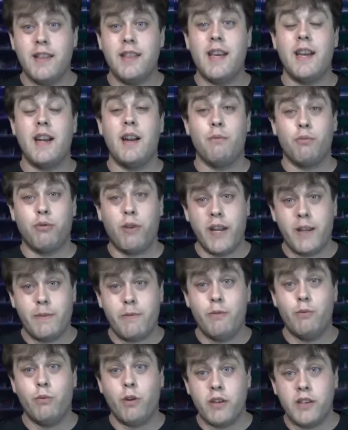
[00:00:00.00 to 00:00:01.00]
that
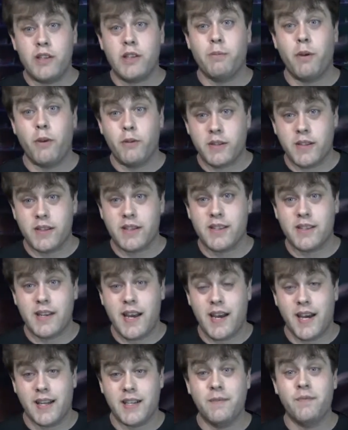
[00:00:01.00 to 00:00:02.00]
Unbreakable was supposed to
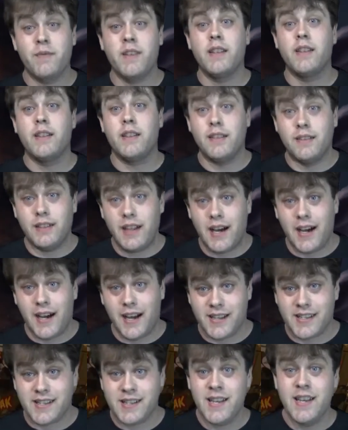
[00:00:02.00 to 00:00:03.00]
start,
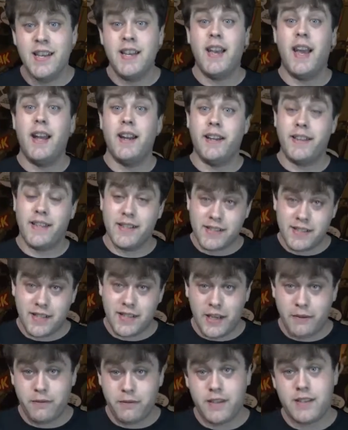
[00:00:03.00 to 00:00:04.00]
Glass. And I can
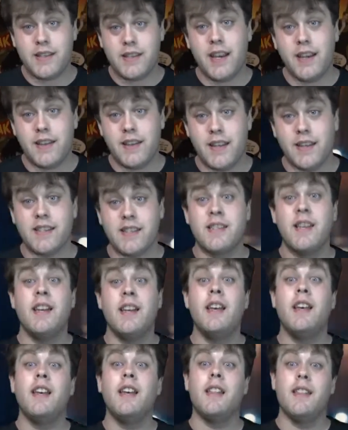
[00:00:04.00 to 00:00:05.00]
safely say this.
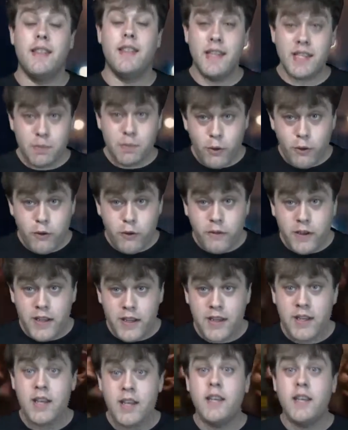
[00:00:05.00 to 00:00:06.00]
This movie